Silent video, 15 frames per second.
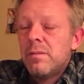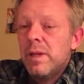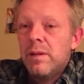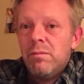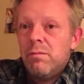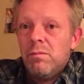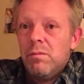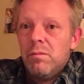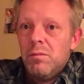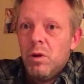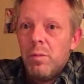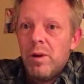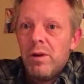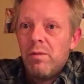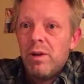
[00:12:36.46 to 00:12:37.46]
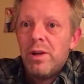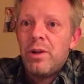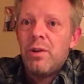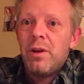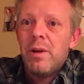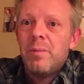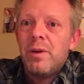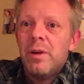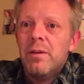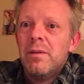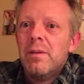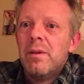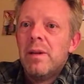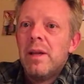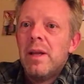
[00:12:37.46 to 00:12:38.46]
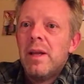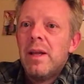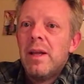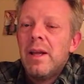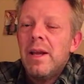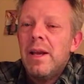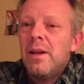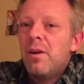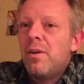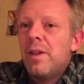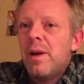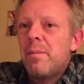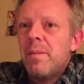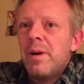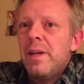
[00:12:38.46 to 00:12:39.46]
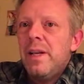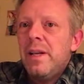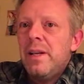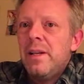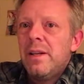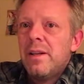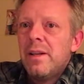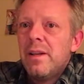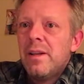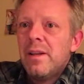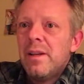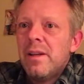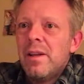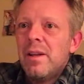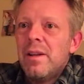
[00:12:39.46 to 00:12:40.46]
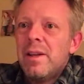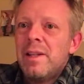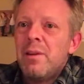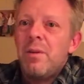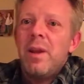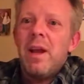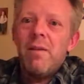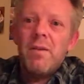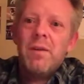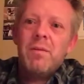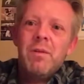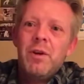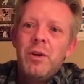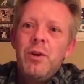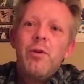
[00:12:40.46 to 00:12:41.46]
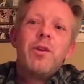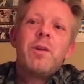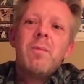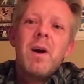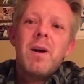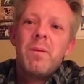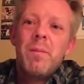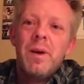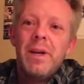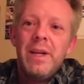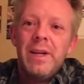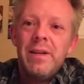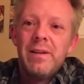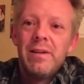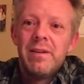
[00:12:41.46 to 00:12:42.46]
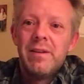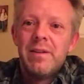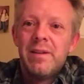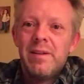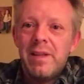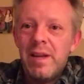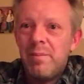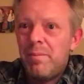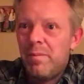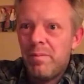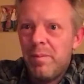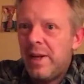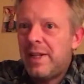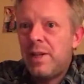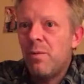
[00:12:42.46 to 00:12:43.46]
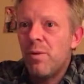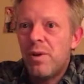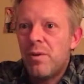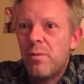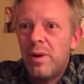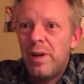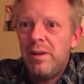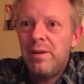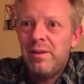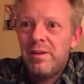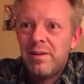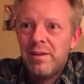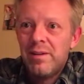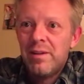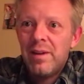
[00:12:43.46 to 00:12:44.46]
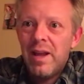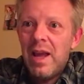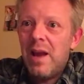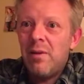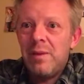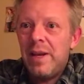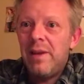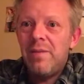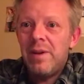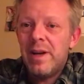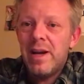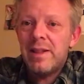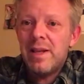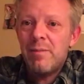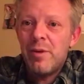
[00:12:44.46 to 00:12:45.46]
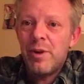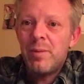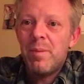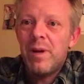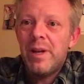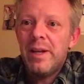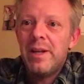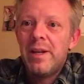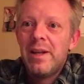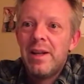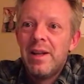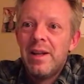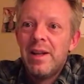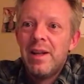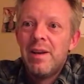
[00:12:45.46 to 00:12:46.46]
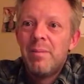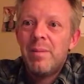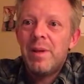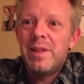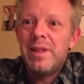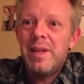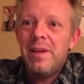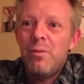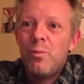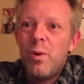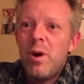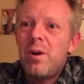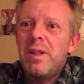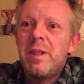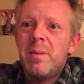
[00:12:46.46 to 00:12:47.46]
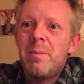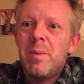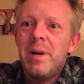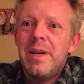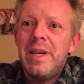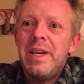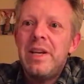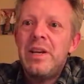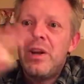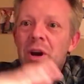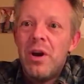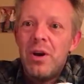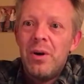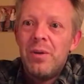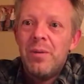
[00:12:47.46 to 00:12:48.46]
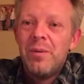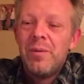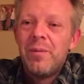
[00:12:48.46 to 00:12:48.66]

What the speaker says: that nobody really showed up to. And all that money, so you have a huge amount of money that makes you wonder how they even got that much money. But then where did the money go?